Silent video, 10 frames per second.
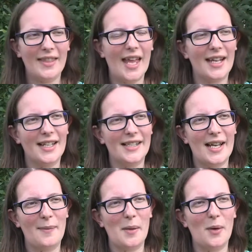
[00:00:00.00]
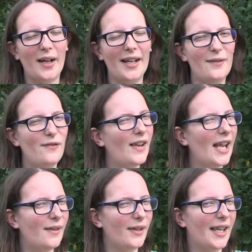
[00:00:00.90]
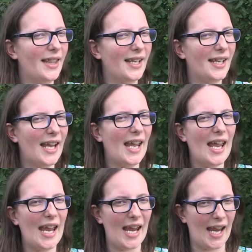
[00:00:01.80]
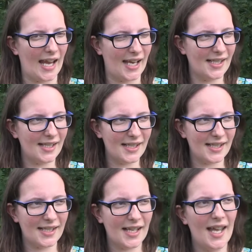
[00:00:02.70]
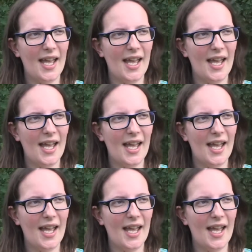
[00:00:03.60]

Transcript: They're going to tell me what kind of flavour they think it is,